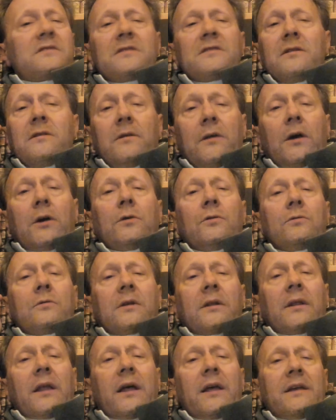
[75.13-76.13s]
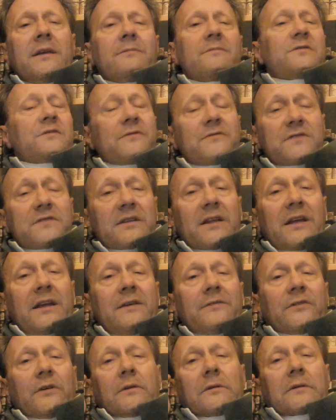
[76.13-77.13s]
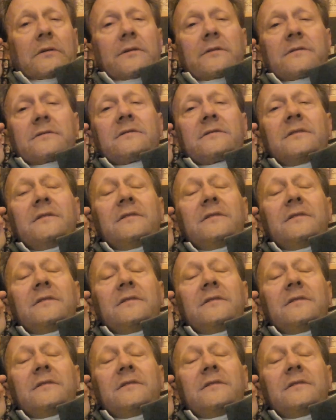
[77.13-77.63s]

no claims of slaveholders,